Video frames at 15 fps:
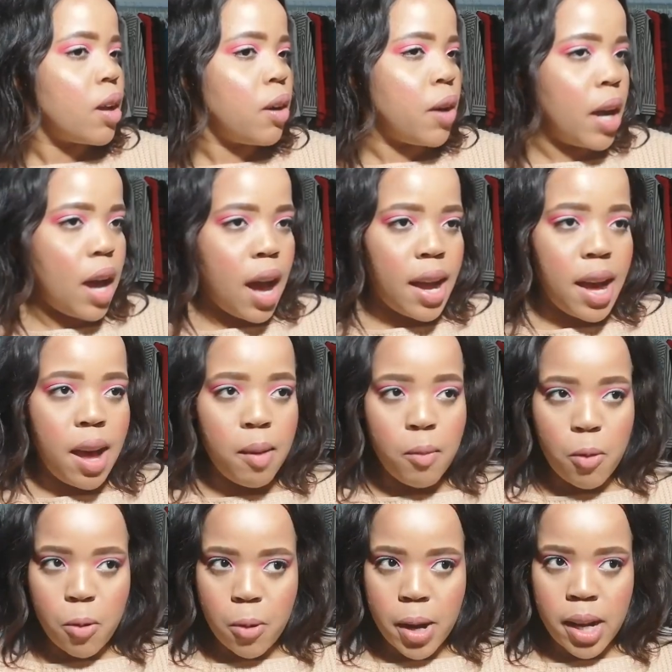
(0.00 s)
Okay, I
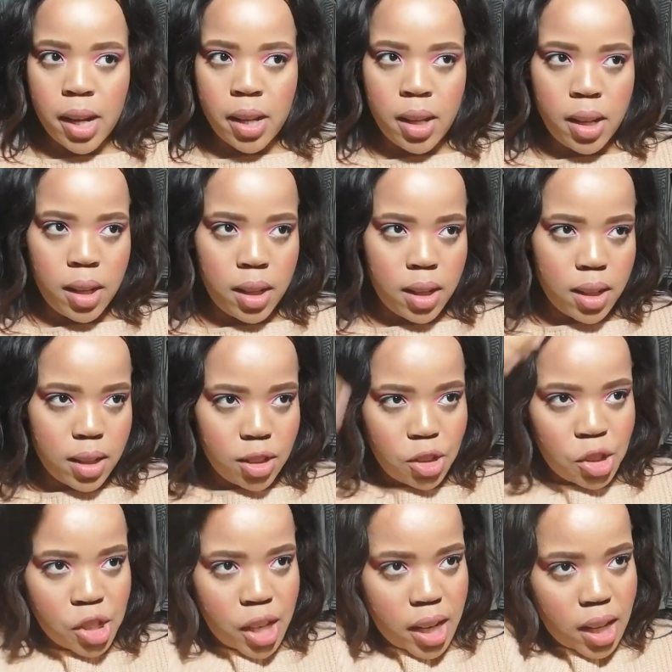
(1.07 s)
am oily
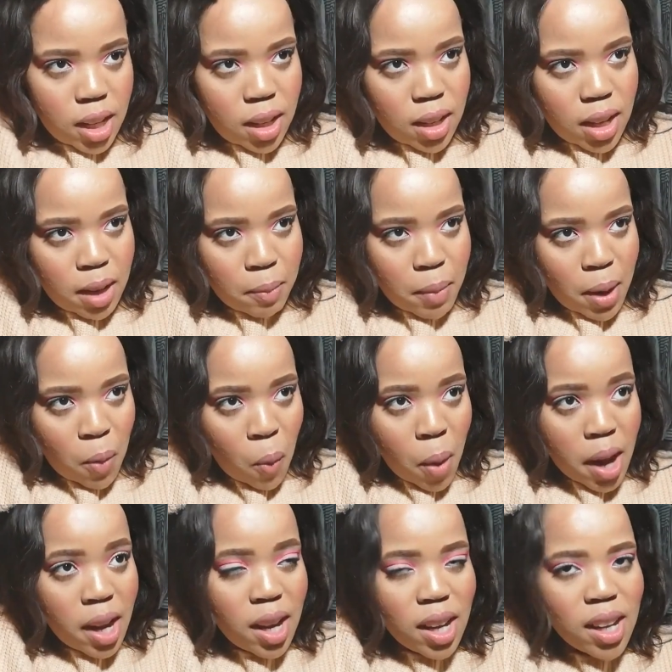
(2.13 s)
and shiny and my
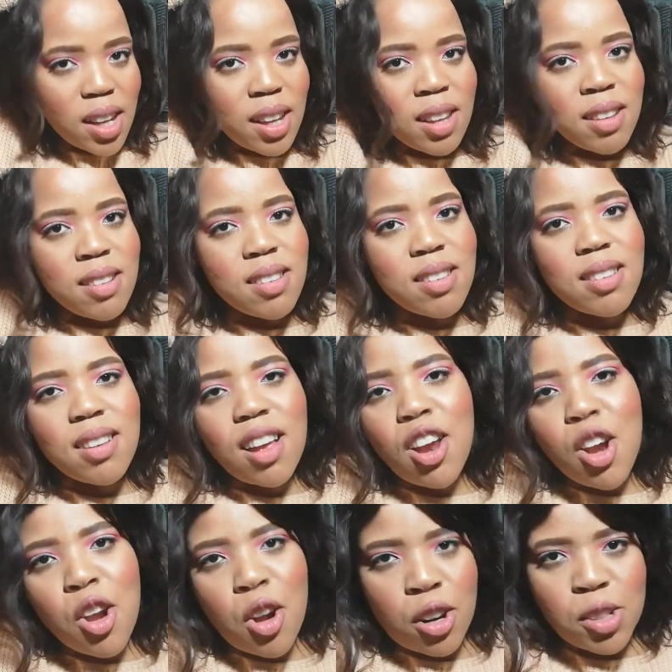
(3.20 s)
wig is
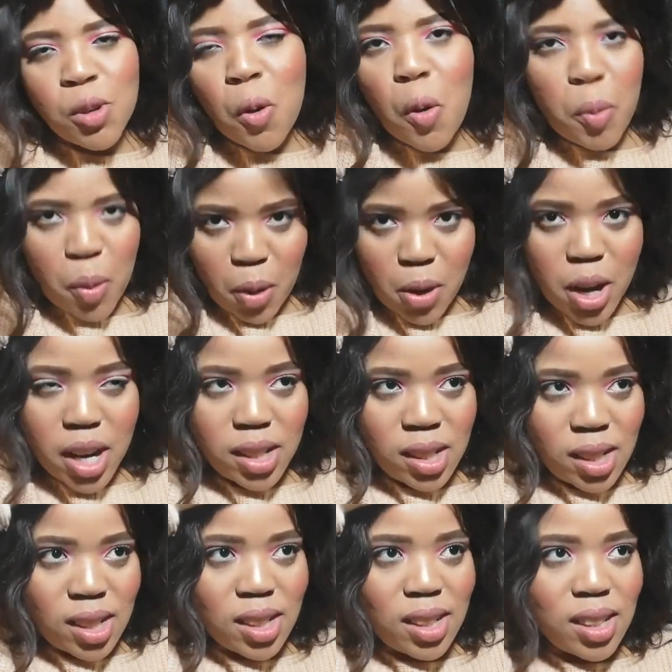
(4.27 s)
not
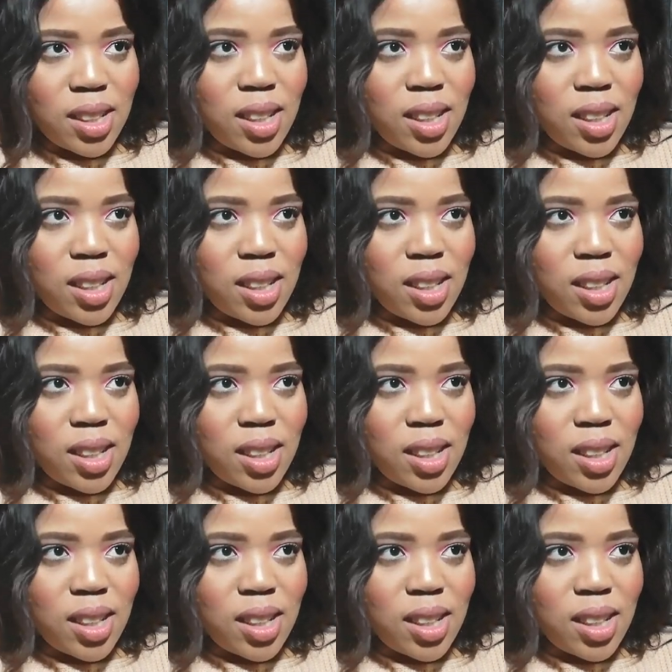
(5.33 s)
cooperating.